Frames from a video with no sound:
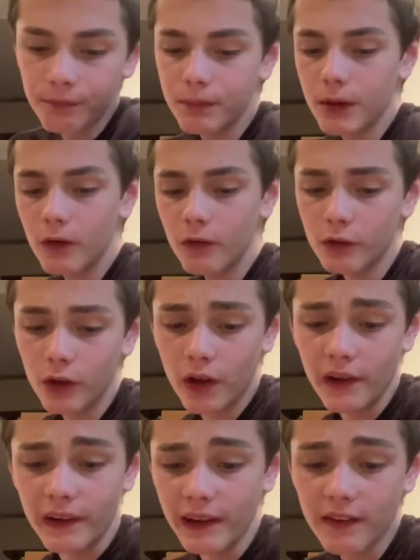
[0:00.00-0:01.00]
But
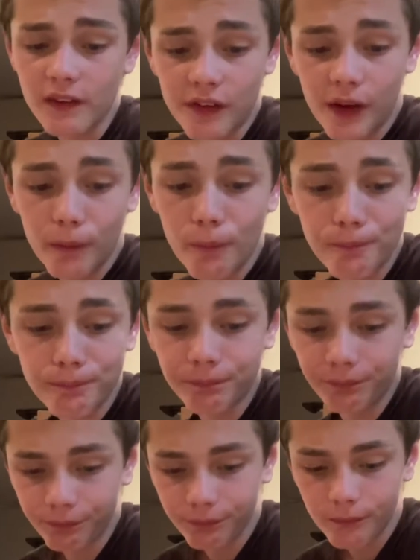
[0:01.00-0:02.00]
overall, I like this album.
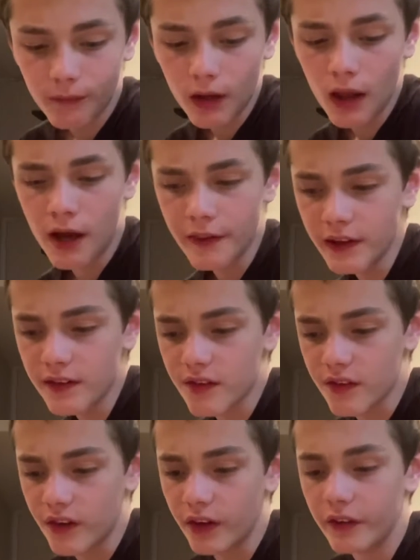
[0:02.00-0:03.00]
I think it's
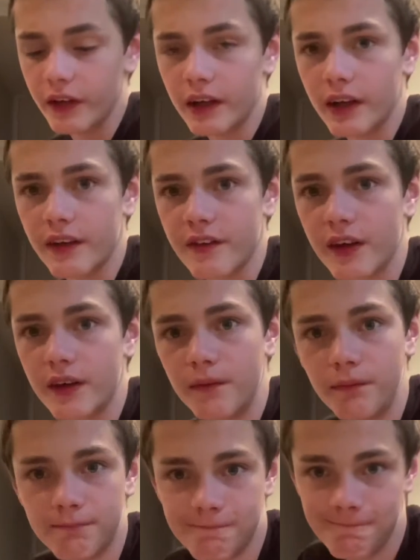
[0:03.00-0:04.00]
a solid 8 out of
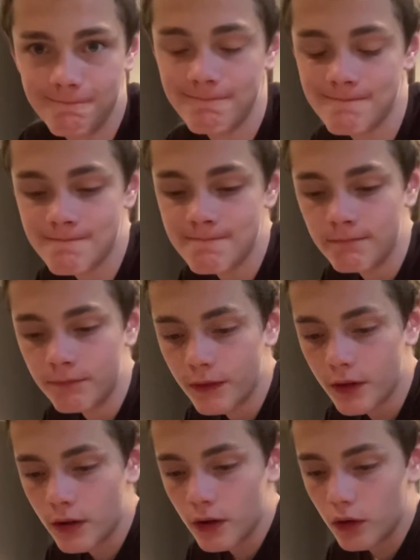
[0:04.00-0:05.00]
10.
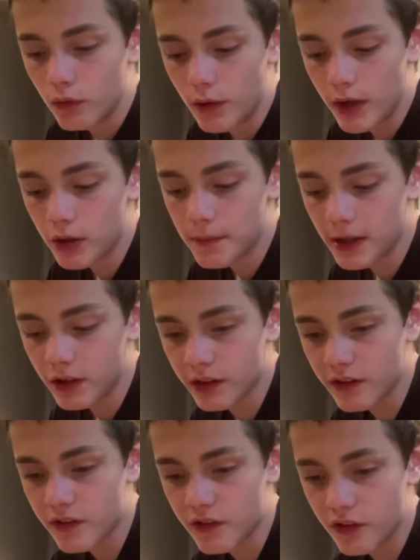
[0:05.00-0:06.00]
Rare
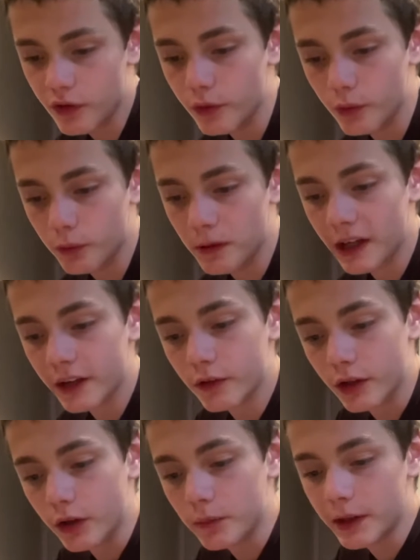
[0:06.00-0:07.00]
Americans 2 by
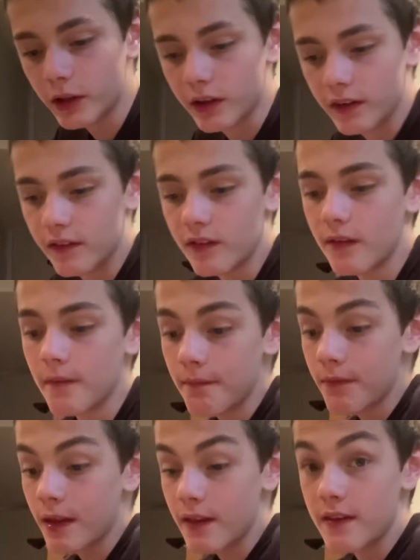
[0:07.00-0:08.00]
Rare Americans.
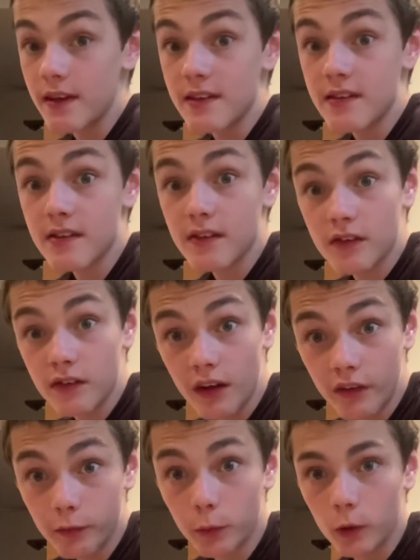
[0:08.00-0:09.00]
The
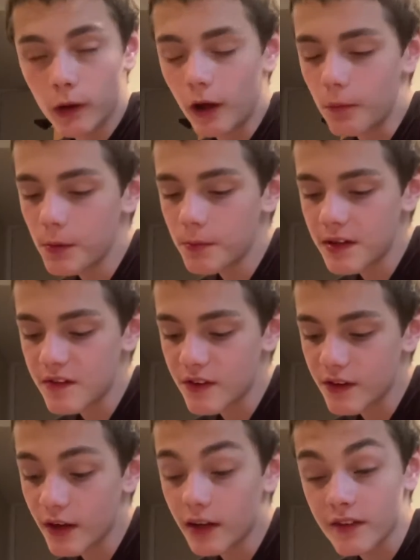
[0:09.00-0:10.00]
sophomore album is
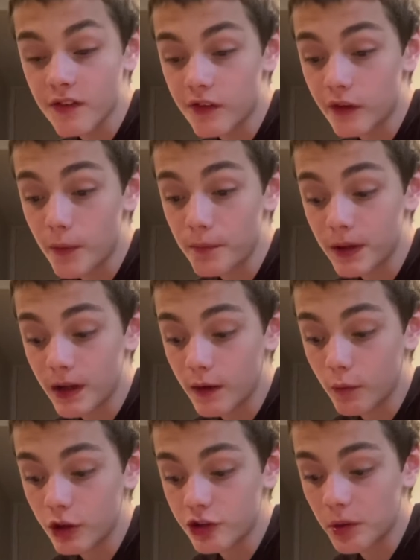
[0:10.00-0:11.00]
not a slump in
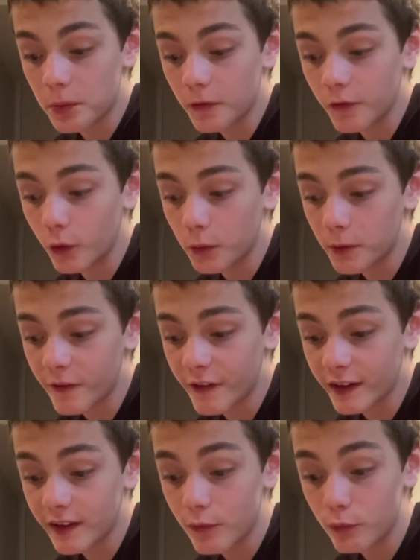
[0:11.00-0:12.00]
any way, shape, or form. In
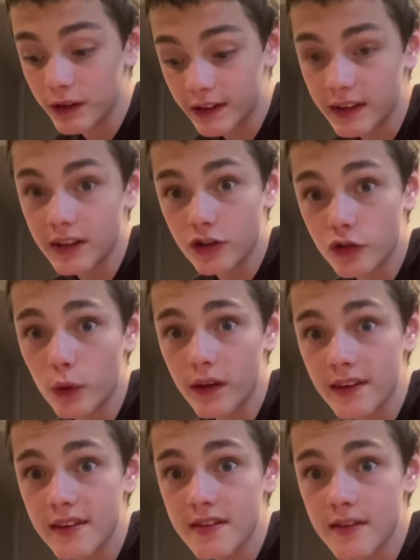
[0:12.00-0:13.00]
fact, I really enjoy
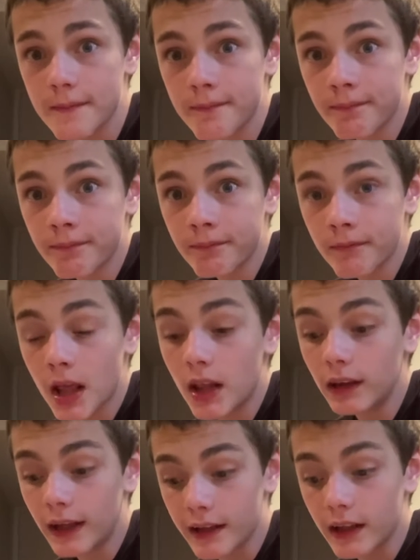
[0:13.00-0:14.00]
this.
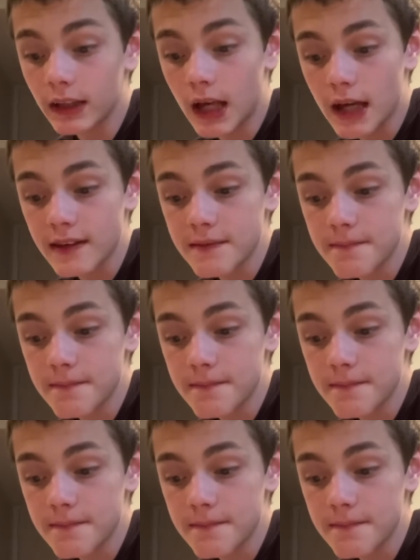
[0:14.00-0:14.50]
Like a lot.